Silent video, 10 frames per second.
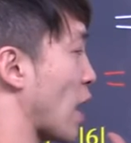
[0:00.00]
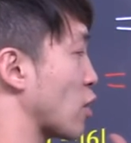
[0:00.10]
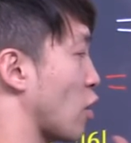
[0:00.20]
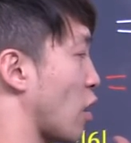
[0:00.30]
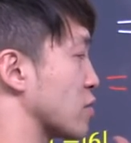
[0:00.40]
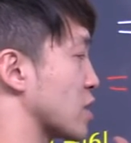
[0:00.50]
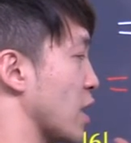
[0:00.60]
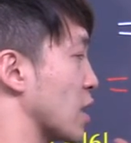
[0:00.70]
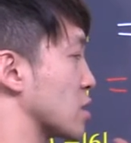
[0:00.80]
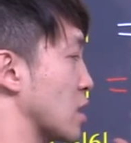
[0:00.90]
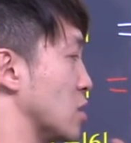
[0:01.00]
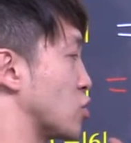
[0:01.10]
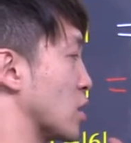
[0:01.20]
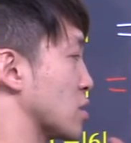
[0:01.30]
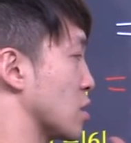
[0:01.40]
value of 6 is
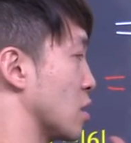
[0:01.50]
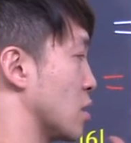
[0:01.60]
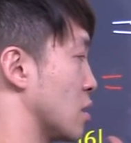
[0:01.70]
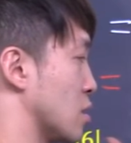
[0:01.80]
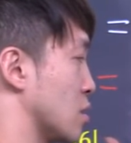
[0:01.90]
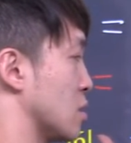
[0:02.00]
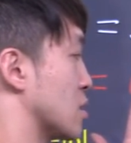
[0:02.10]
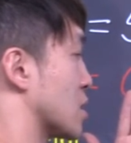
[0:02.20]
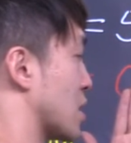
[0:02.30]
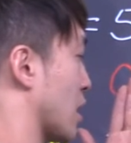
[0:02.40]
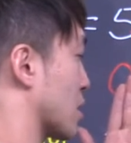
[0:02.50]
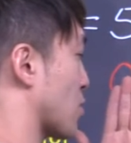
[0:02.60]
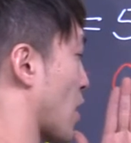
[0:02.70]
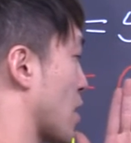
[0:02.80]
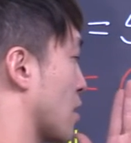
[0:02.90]
just
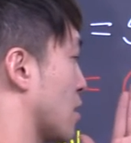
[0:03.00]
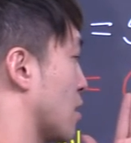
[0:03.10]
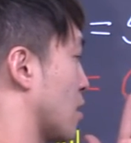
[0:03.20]
6, right?